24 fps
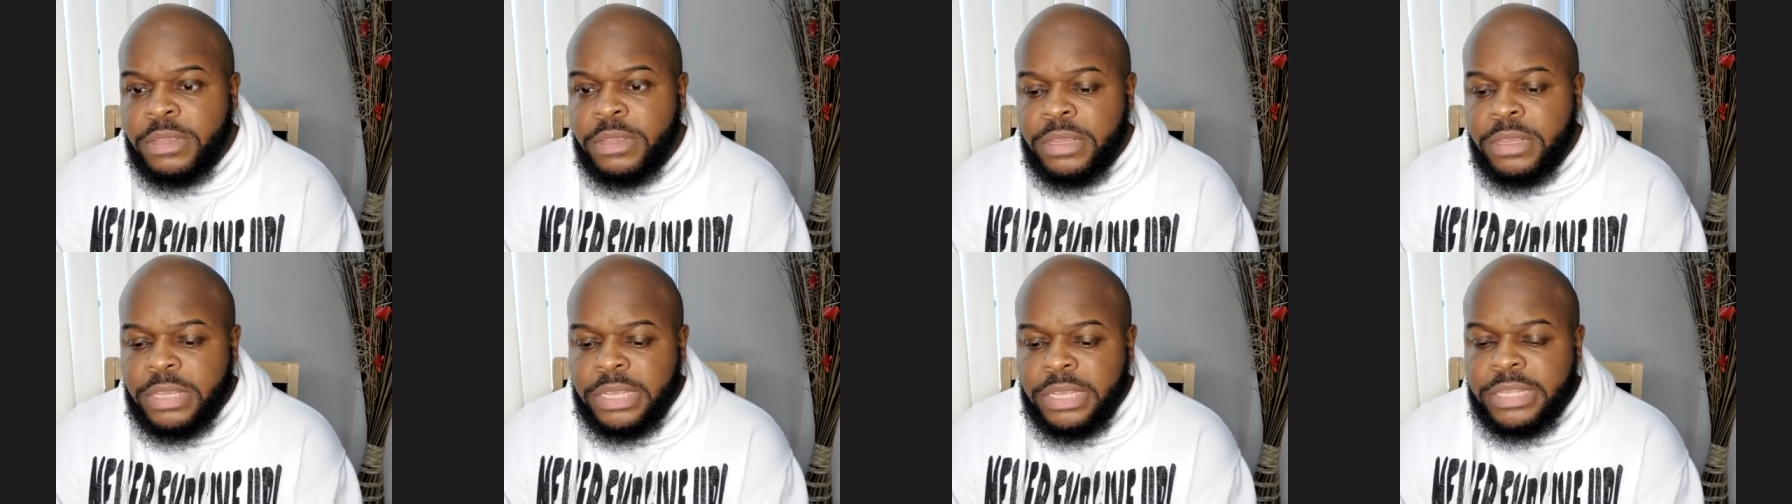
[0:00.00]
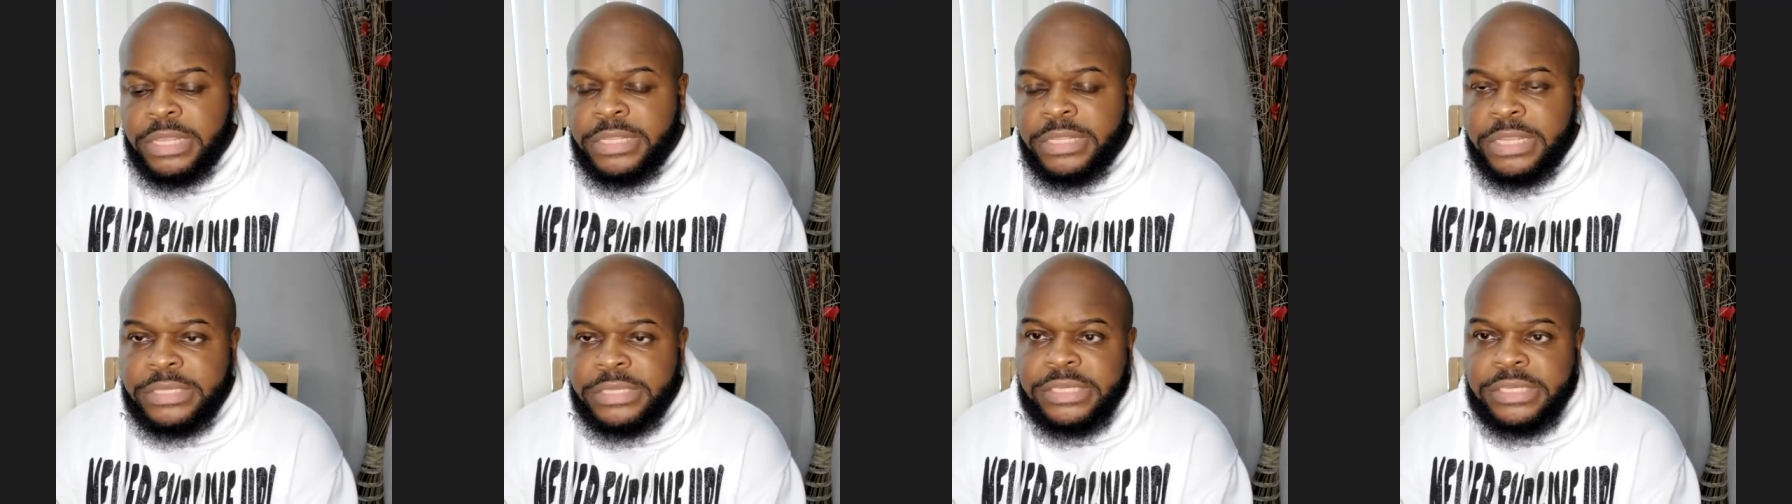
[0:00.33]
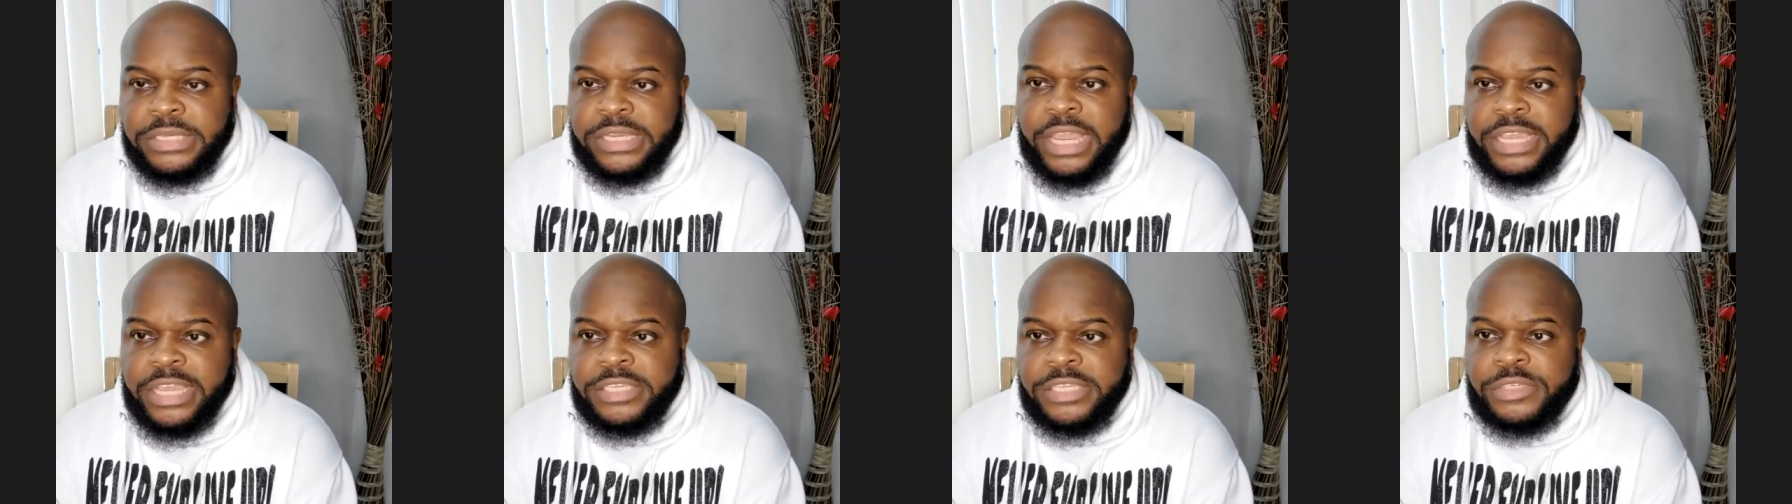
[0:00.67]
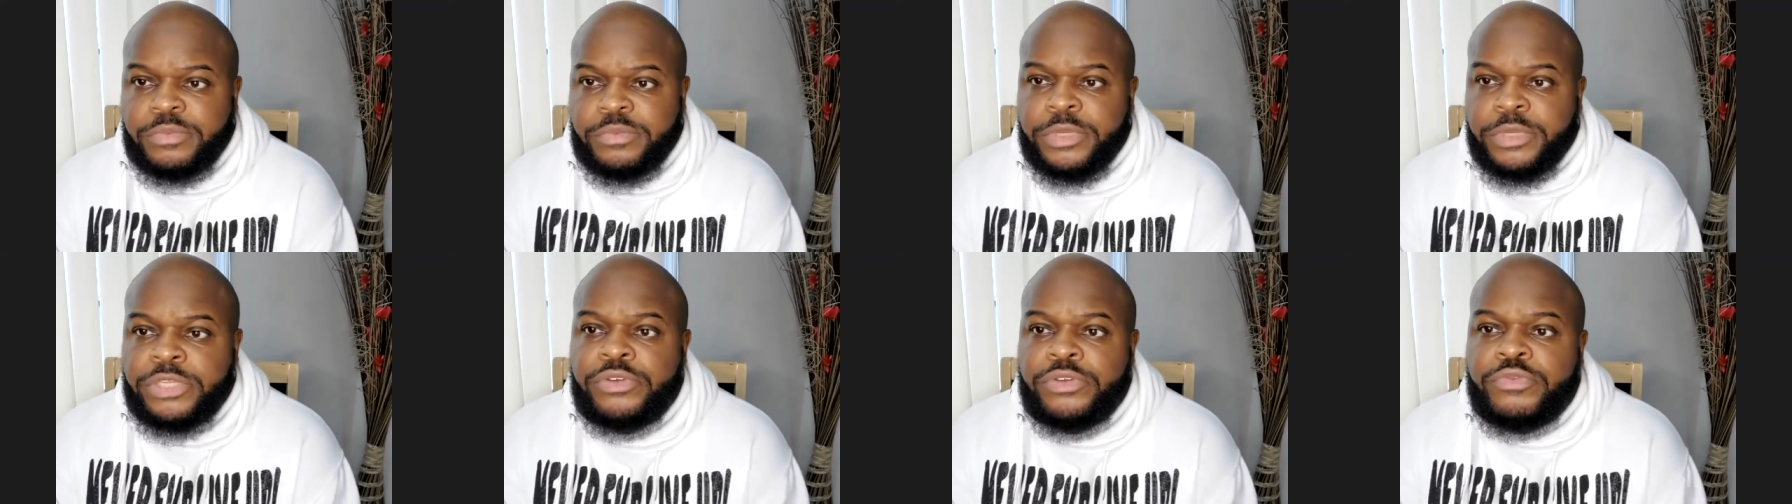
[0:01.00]
in this
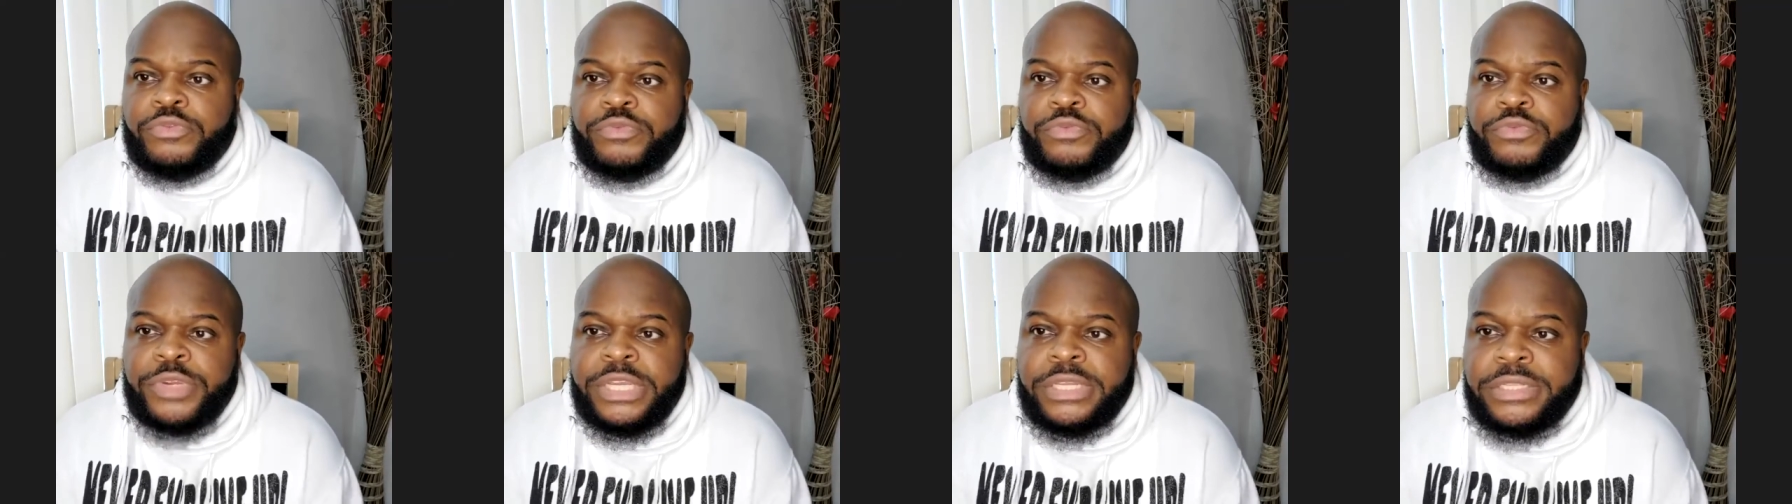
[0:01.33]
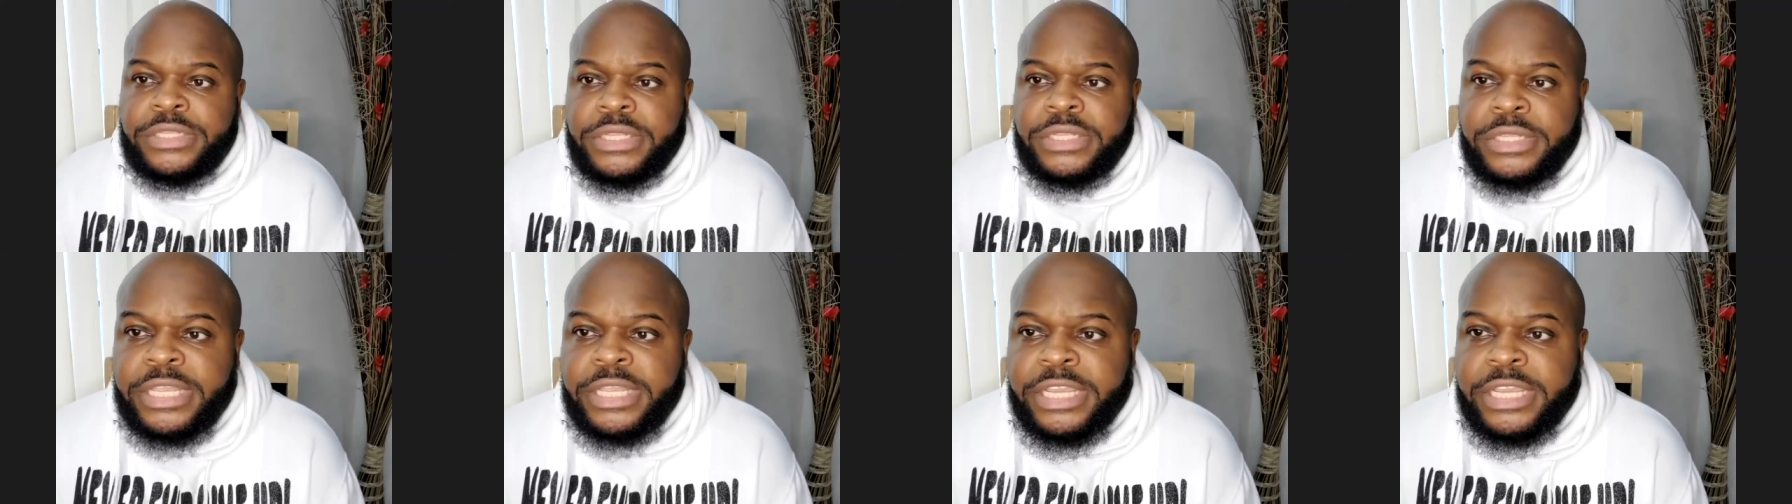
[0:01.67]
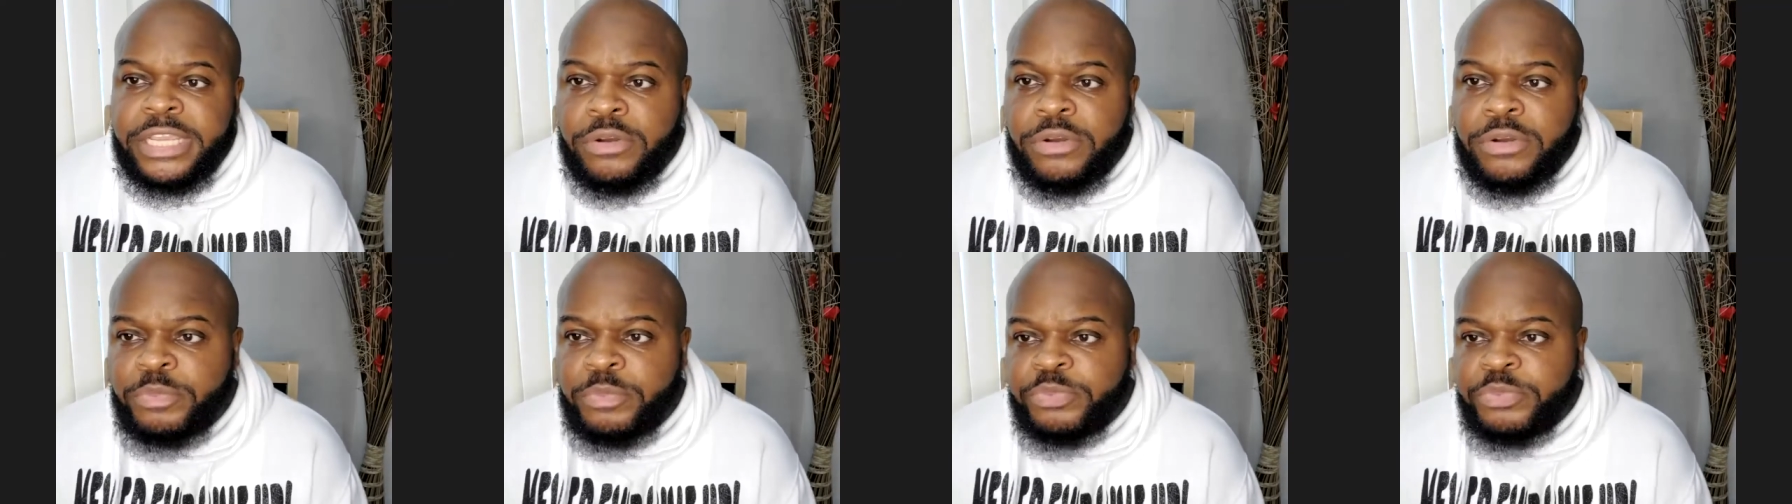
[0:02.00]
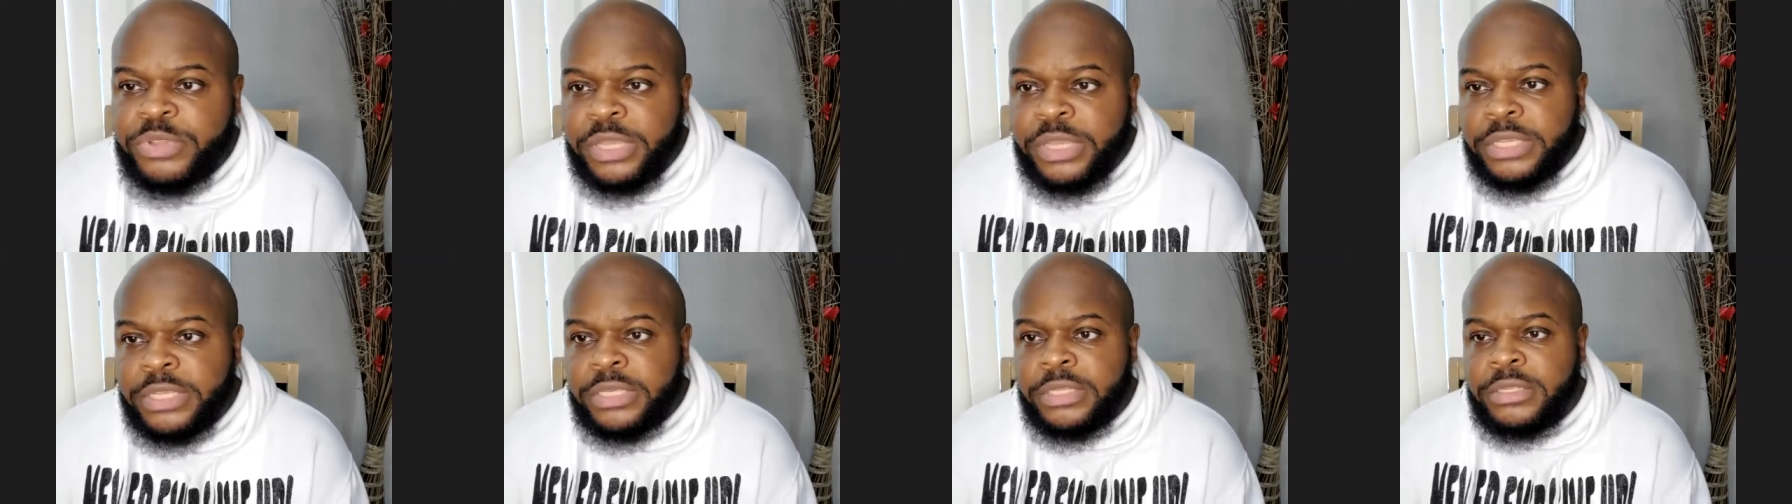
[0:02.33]
case. When you read the legal
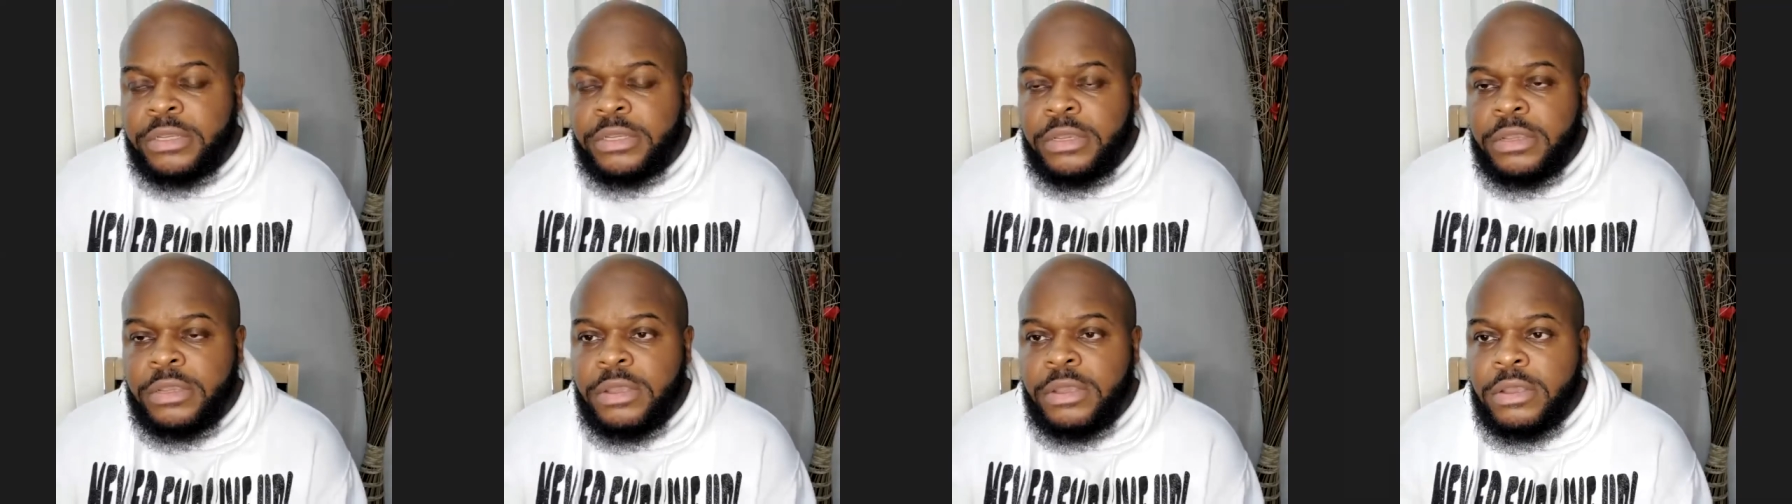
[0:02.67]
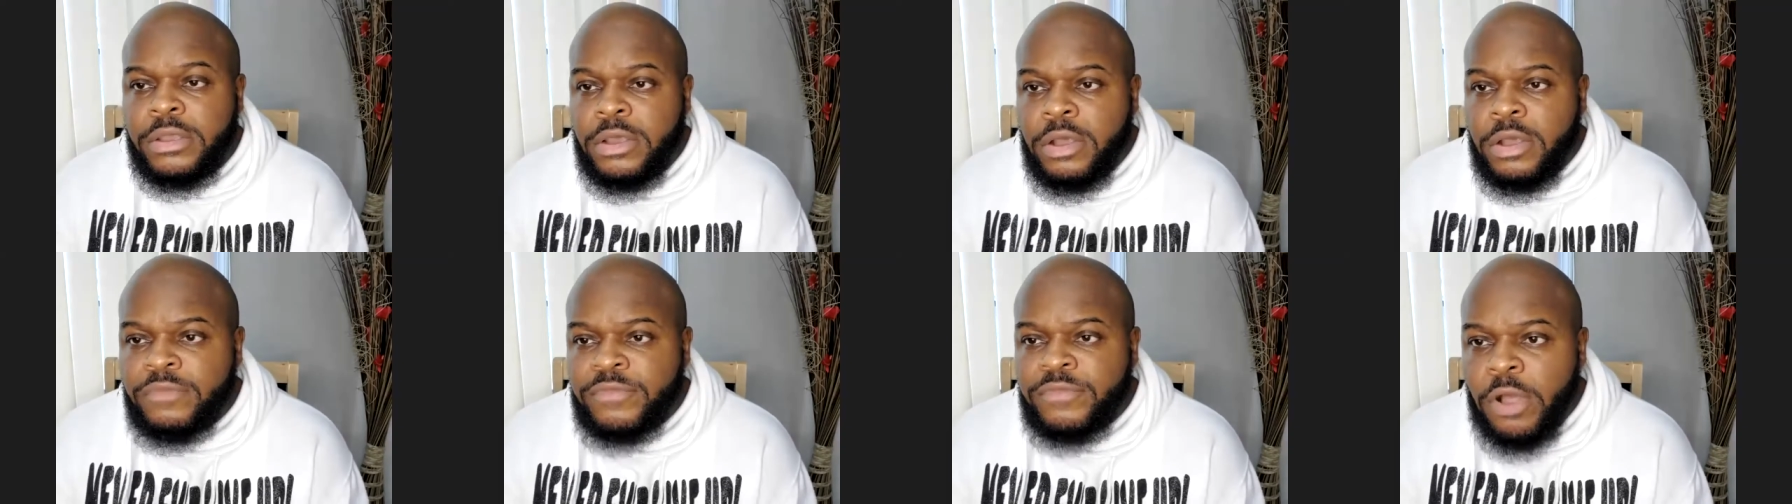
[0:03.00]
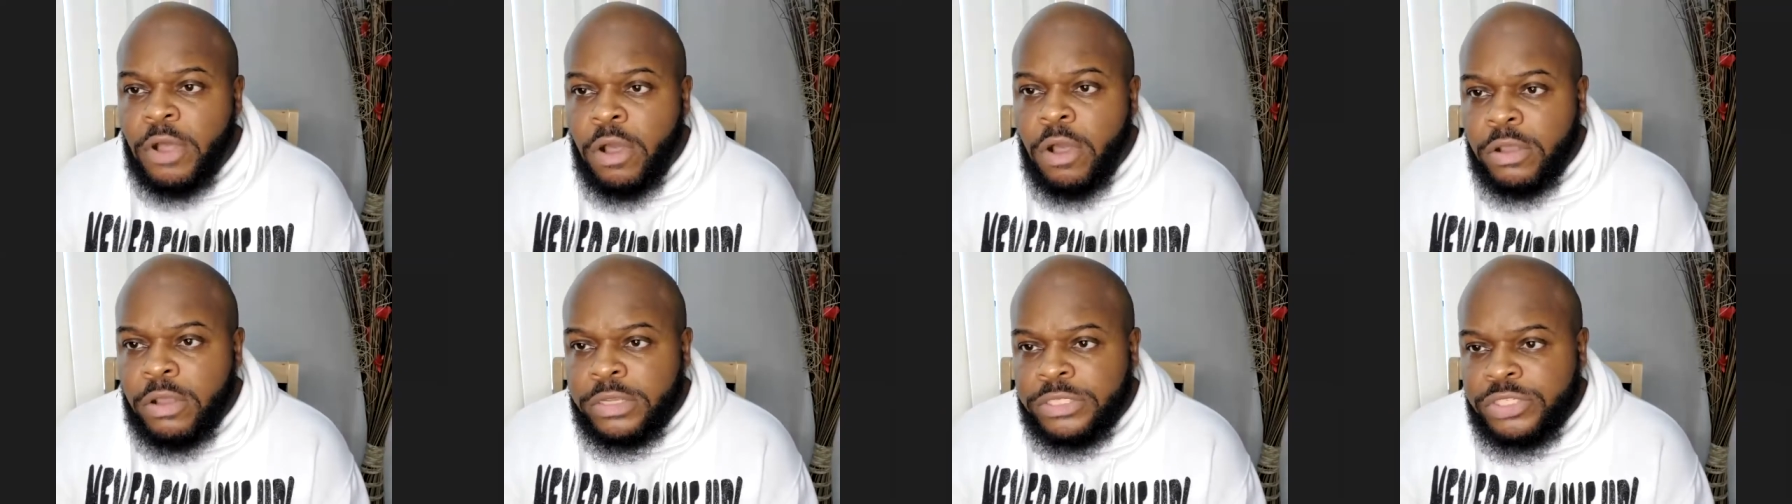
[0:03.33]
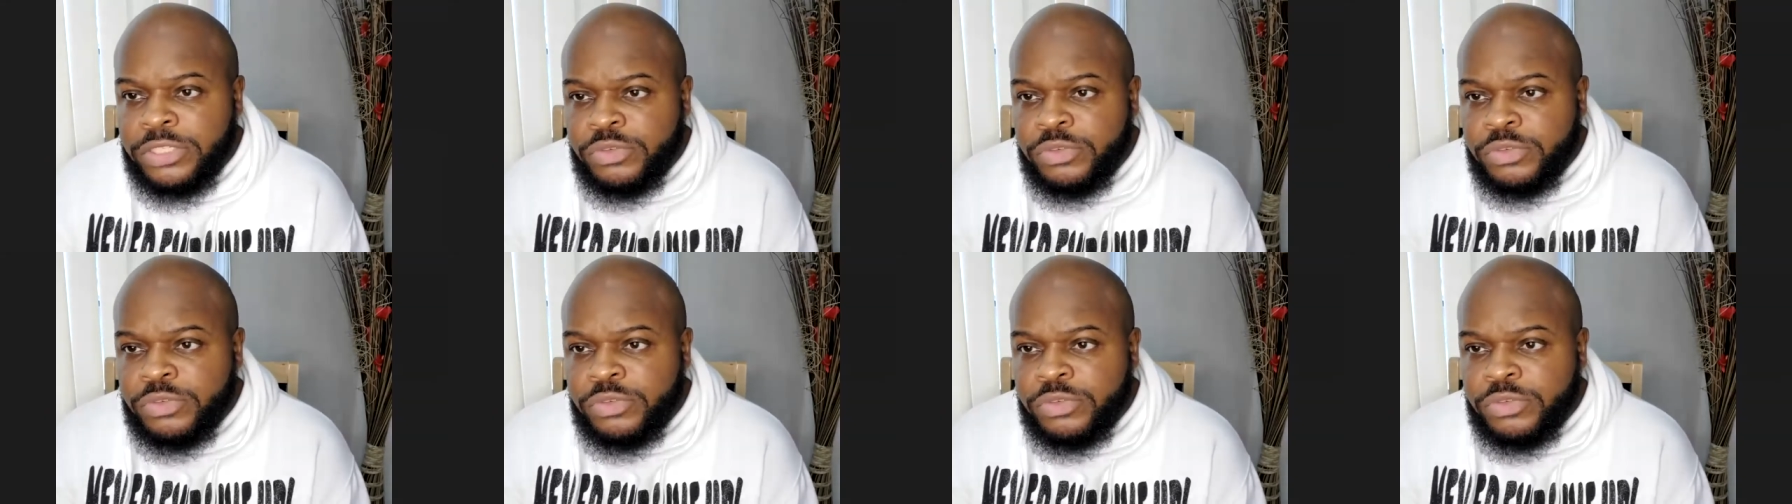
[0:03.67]
opinion of August